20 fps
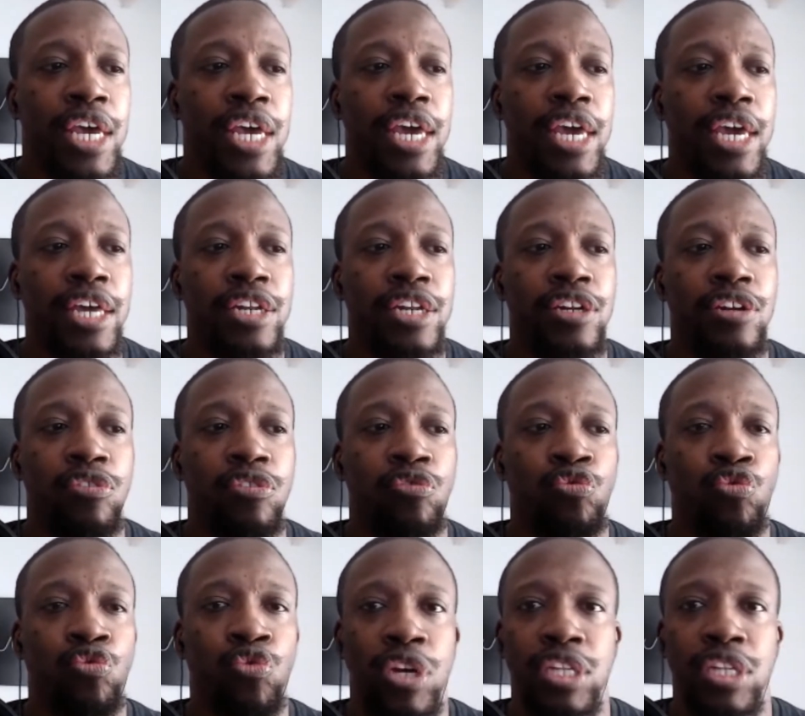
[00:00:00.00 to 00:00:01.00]
and
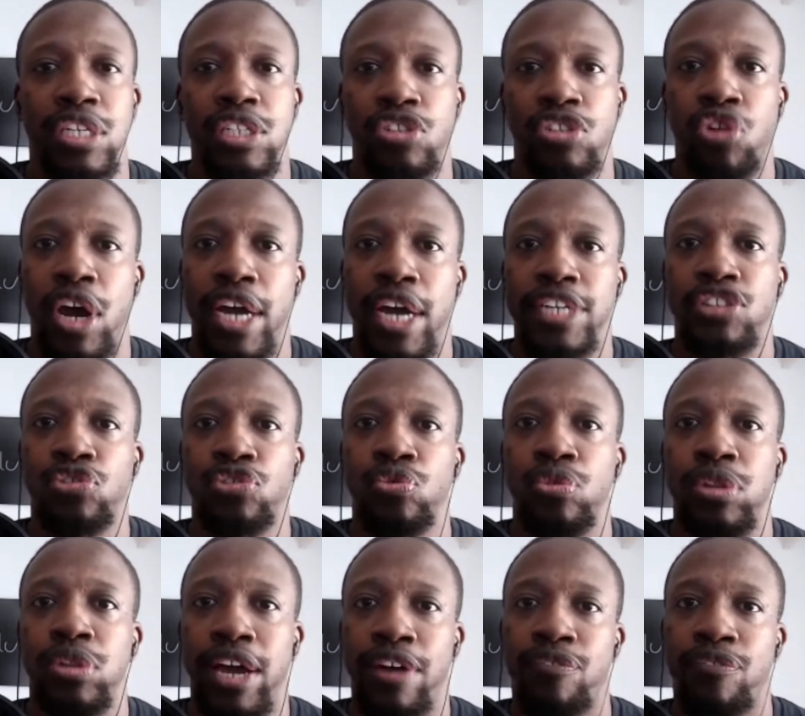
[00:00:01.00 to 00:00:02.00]
really trying to
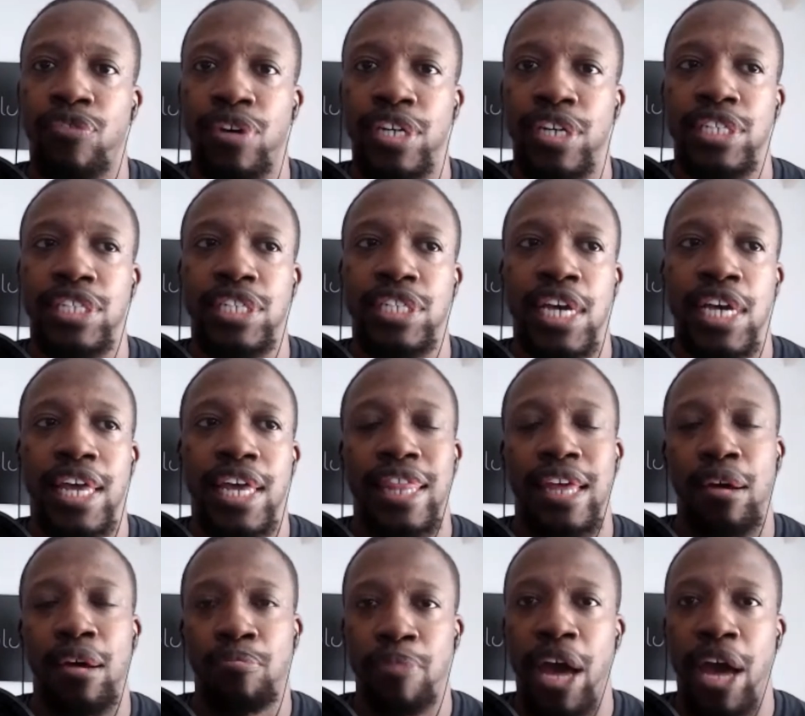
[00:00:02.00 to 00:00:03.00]
leverage the
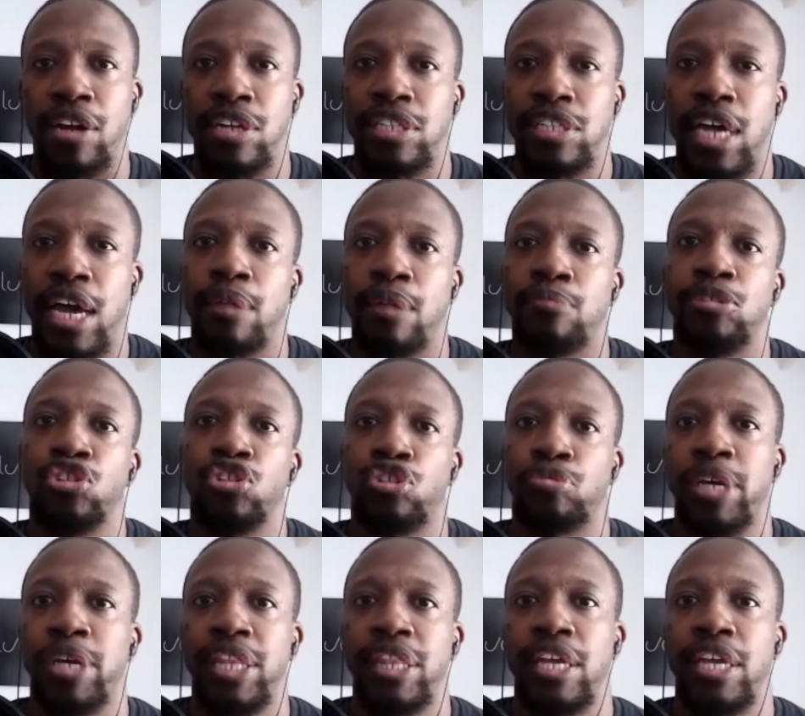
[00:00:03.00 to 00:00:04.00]
amount of time you
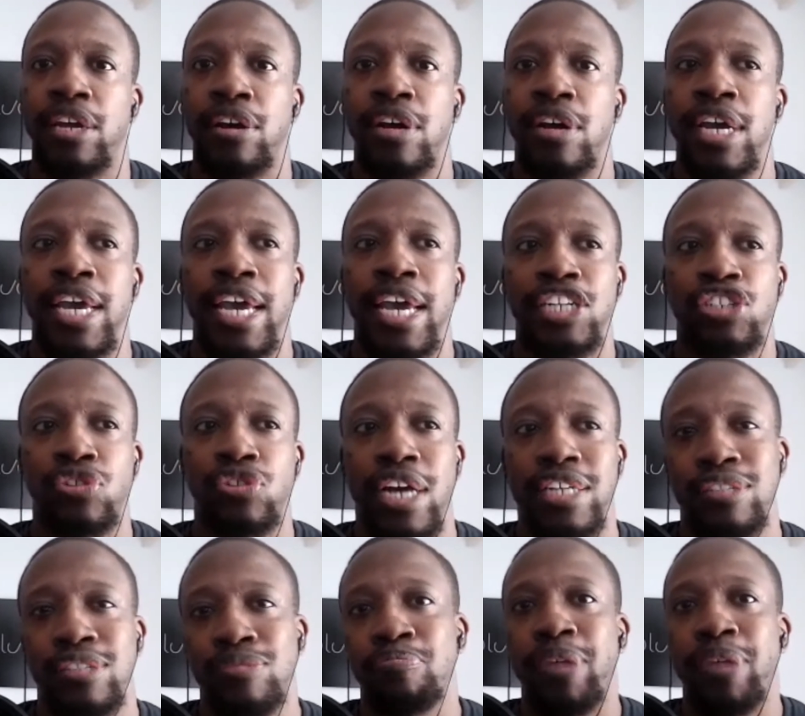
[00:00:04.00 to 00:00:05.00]
spend there and try
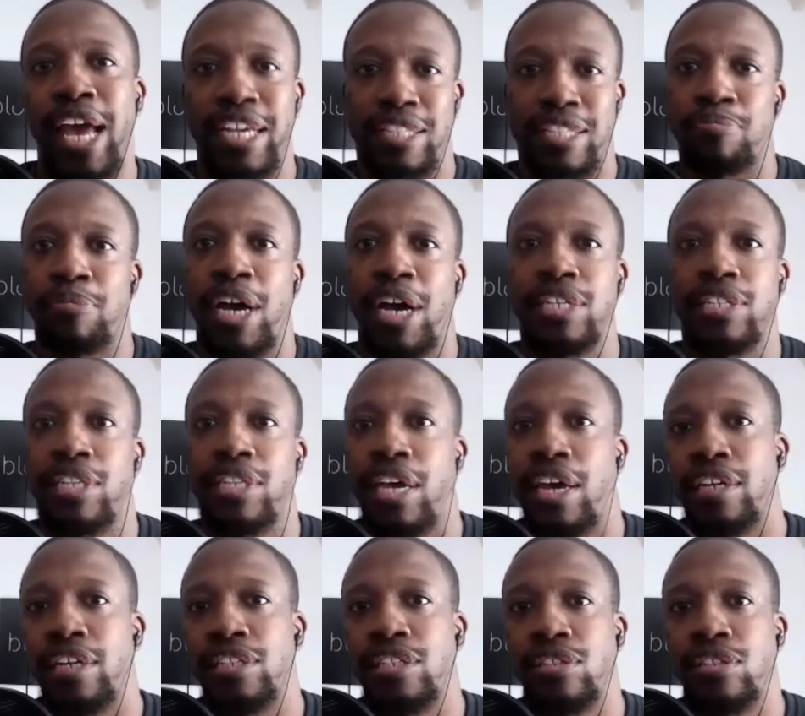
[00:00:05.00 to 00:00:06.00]
to maximize
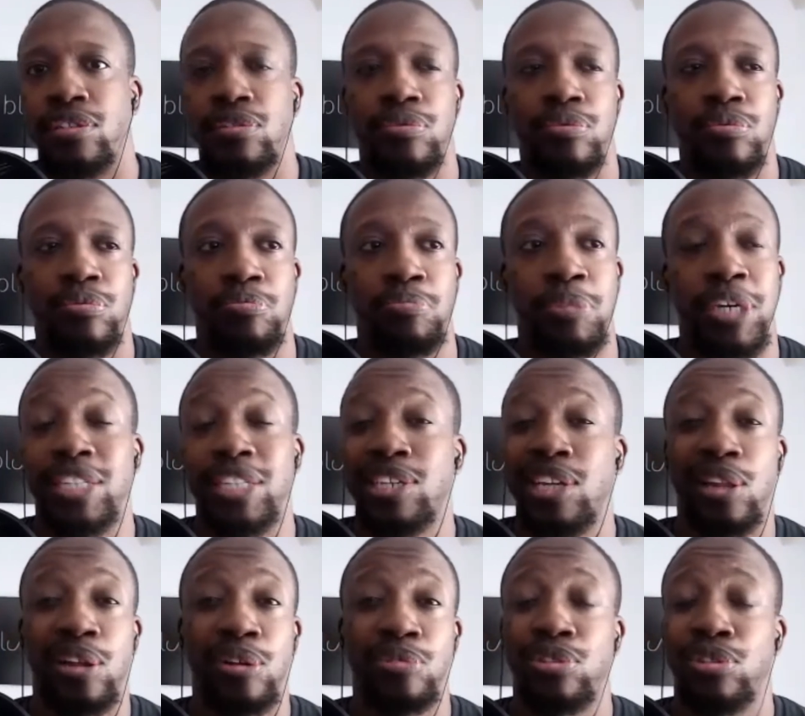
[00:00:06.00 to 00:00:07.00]
that to be as
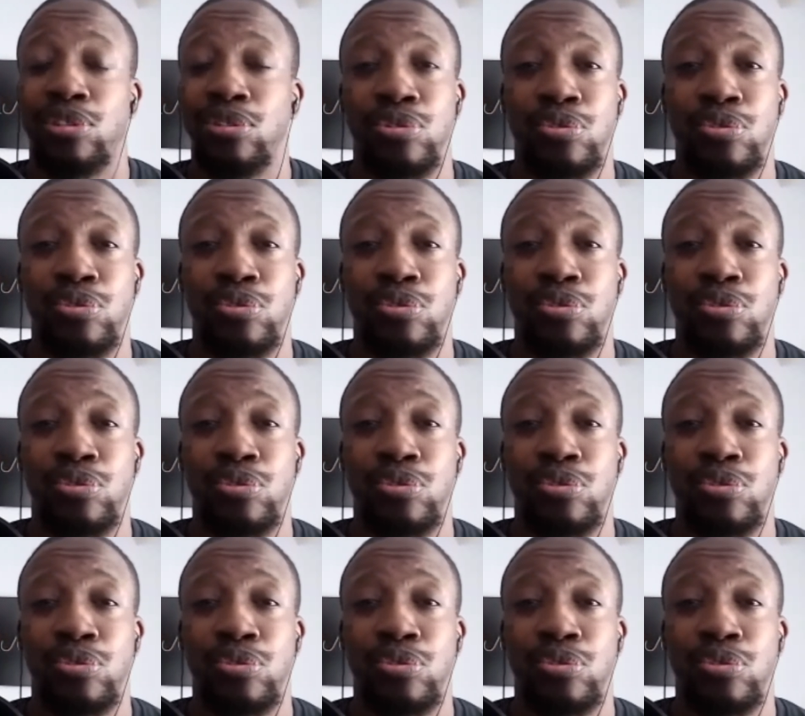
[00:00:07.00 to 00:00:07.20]
close to